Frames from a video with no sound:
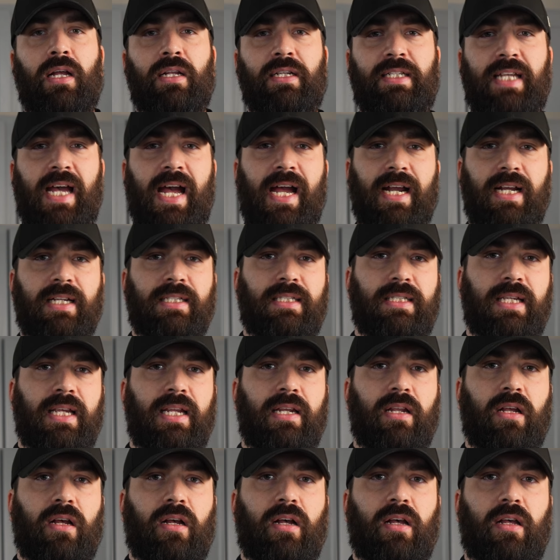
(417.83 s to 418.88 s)
Tag us
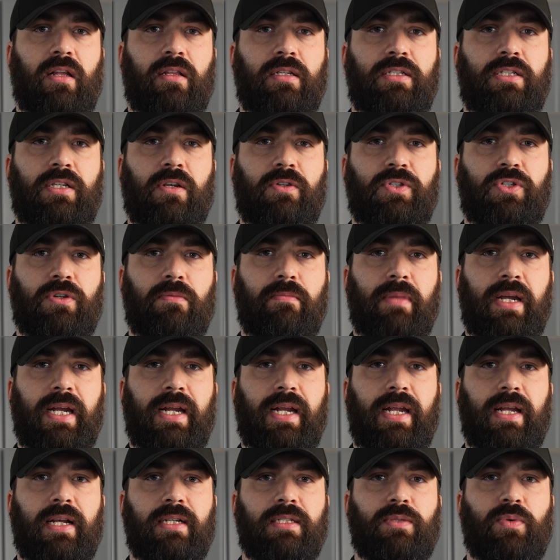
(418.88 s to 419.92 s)
in the social
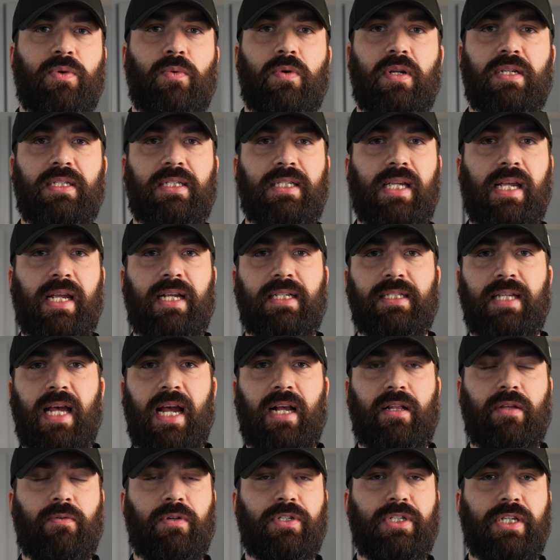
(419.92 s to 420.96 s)
medias. We want to see
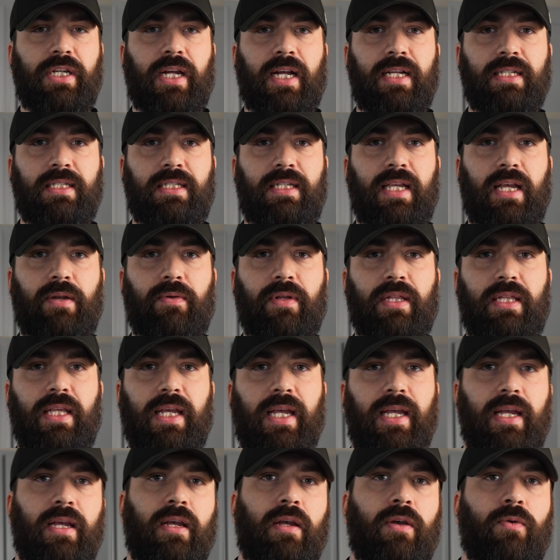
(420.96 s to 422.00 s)
exactly what you guys did with
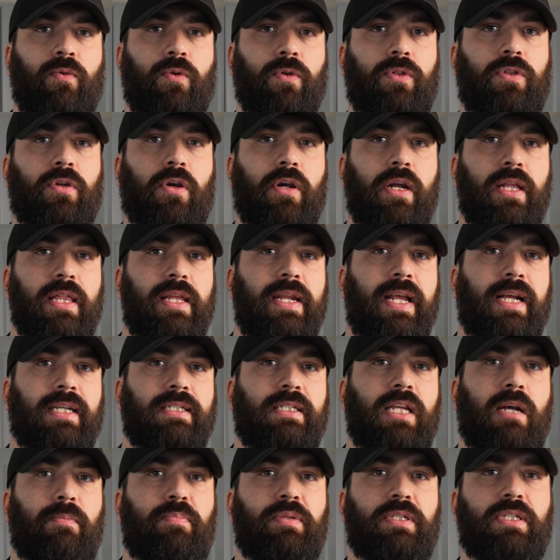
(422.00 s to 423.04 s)
it. We'll throw you in the
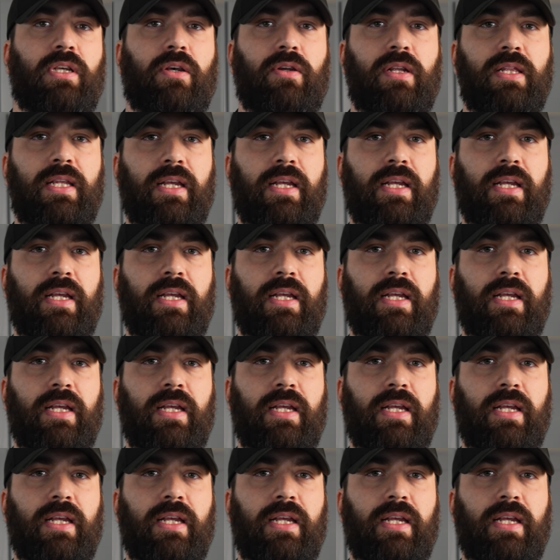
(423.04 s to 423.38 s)
next episode in